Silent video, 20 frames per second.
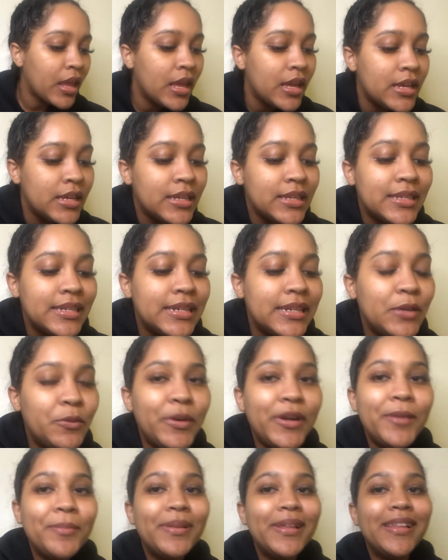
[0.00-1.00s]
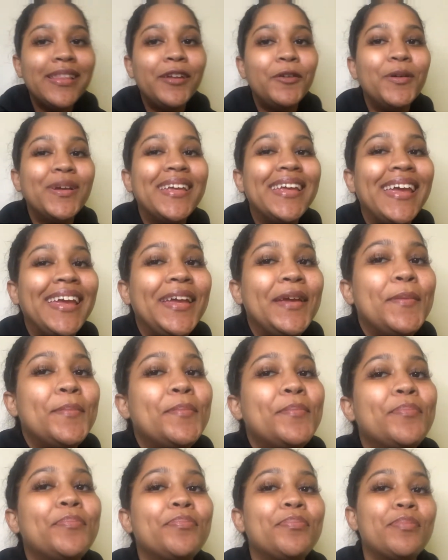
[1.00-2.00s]
Today we're gonna play a little game
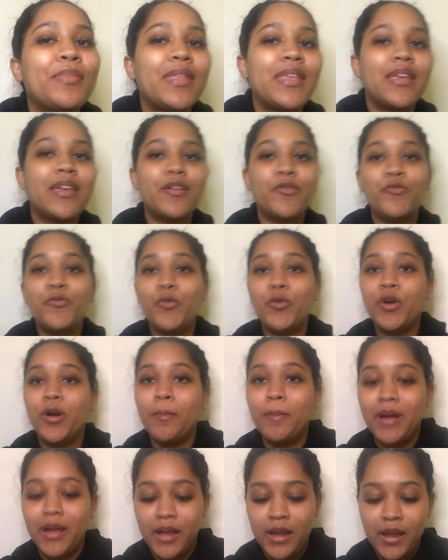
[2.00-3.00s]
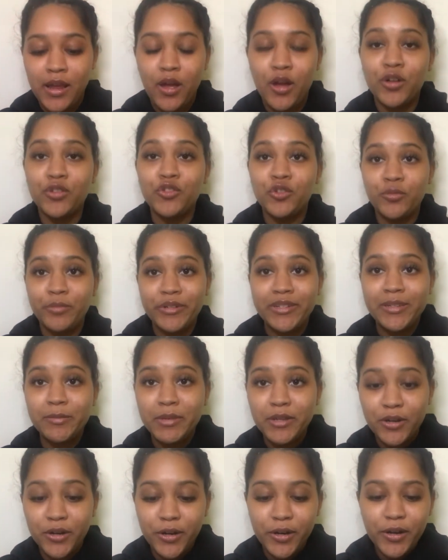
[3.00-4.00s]
for my October
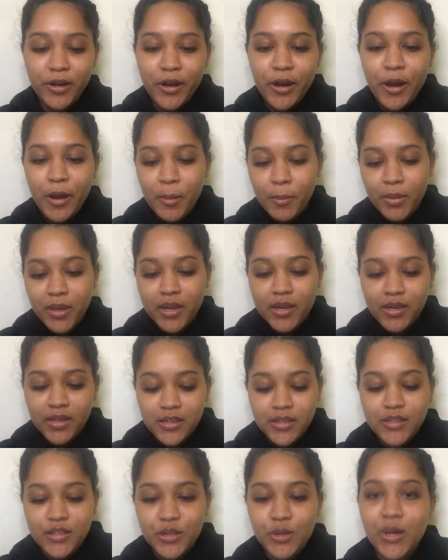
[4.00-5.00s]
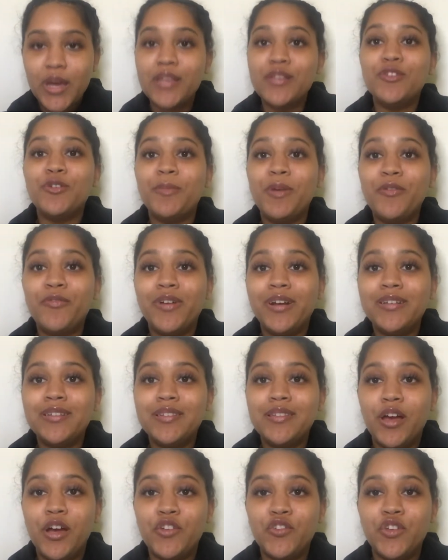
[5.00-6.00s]
TBR because you guys know my friend
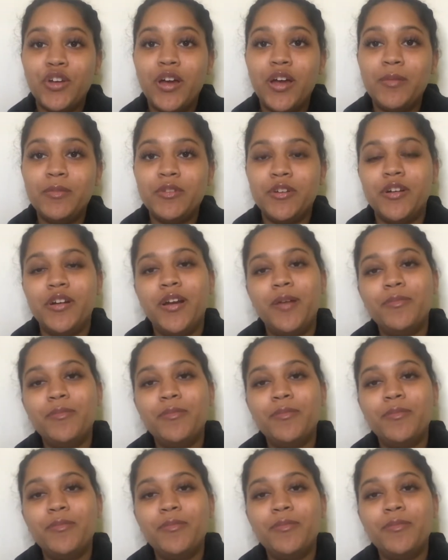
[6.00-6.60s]
Sasha. I'm sorry, I'm